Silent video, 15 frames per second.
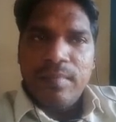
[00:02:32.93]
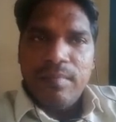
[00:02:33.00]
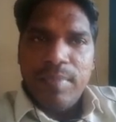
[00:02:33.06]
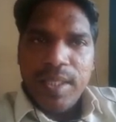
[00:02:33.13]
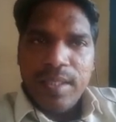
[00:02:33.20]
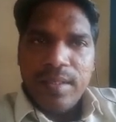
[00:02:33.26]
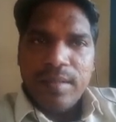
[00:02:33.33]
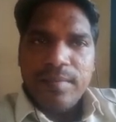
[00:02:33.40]

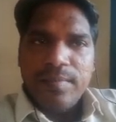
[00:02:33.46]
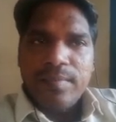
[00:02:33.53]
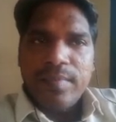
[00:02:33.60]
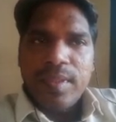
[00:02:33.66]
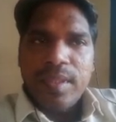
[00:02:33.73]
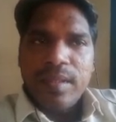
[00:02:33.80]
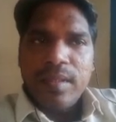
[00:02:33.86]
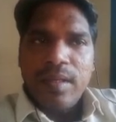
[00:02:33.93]
but
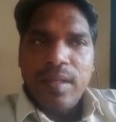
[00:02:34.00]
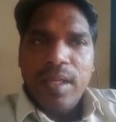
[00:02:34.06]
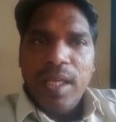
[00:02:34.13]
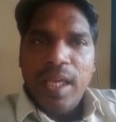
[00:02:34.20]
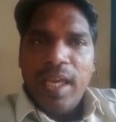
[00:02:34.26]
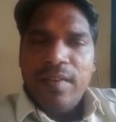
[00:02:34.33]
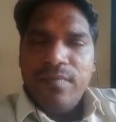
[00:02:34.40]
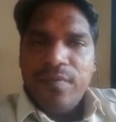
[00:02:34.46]

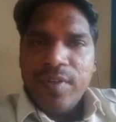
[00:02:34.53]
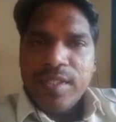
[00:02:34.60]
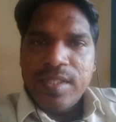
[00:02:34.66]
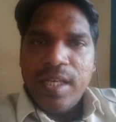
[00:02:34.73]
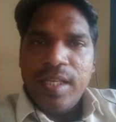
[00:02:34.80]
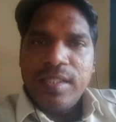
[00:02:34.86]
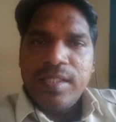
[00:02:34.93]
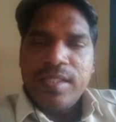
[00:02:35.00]

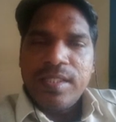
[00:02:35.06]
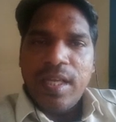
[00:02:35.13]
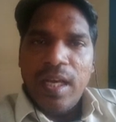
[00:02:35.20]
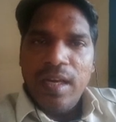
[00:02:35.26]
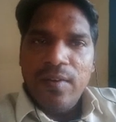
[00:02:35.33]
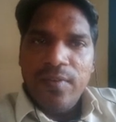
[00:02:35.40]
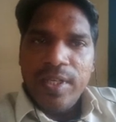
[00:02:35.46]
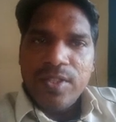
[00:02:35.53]
emphasis is
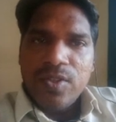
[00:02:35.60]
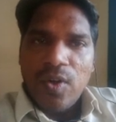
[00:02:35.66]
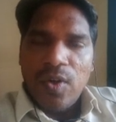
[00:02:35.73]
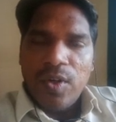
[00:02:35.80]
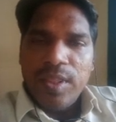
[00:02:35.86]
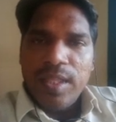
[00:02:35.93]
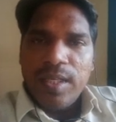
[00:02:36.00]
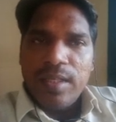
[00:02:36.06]
always
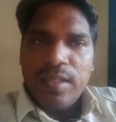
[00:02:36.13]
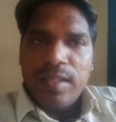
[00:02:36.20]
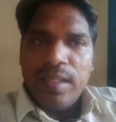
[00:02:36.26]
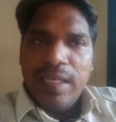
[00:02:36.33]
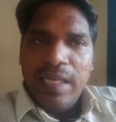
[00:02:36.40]
on the